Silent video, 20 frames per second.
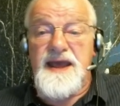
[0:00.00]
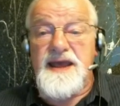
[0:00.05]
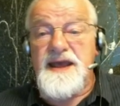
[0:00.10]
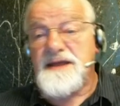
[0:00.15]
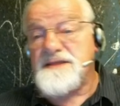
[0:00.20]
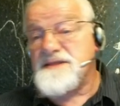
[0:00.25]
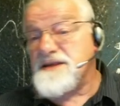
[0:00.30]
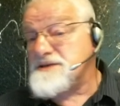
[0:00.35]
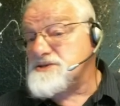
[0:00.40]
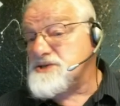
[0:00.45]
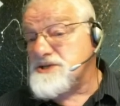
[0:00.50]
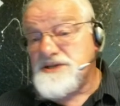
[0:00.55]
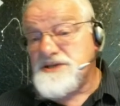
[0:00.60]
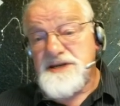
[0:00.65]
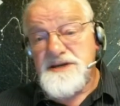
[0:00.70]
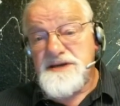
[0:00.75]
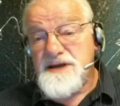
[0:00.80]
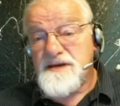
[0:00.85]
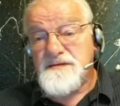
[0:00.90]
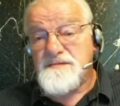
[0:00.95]
and they just
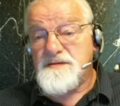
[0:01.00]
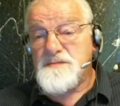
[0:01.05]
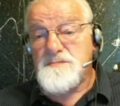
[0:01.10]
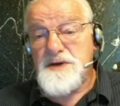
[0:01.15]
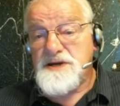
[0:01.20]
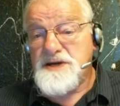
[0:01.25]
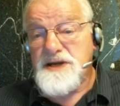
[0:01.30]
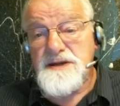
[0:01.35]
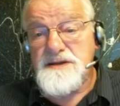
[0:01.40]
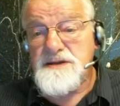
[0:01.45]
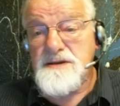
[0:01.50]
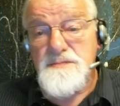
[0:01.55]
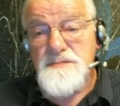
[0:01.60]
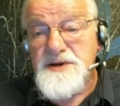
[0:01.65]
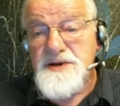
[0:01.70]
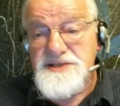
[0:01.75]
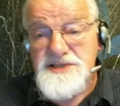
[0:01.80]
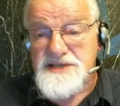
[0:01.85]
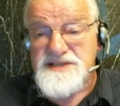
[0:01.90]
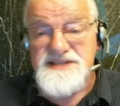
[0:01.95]
didn't have the money in their
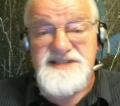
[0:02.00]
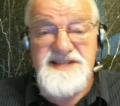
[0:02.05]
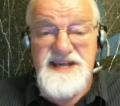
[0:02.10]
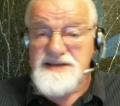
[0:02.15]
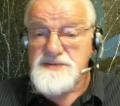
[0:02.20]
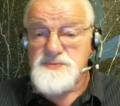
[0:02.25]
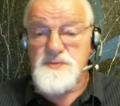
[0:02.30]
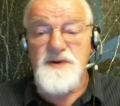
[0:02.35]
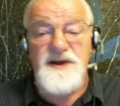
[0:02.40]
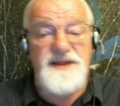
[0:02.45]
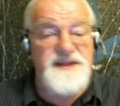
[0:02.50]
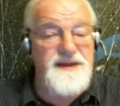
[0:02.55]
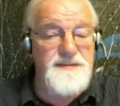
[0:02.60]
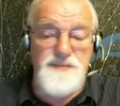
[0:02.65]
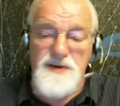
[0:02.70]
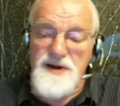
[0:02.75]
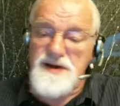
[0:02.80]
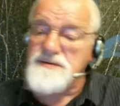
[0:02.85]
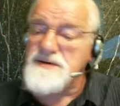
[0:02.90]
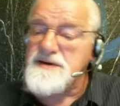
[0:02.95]
budgets that's why they
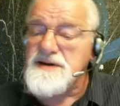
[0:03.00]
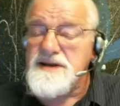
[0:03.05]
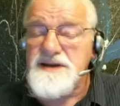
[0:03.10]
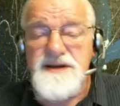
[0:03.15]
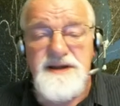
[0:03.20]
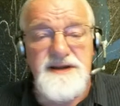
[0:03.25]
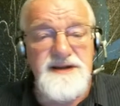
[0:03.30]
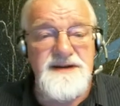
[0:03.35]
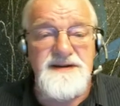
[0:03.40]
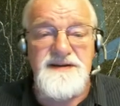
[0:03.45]
pirated it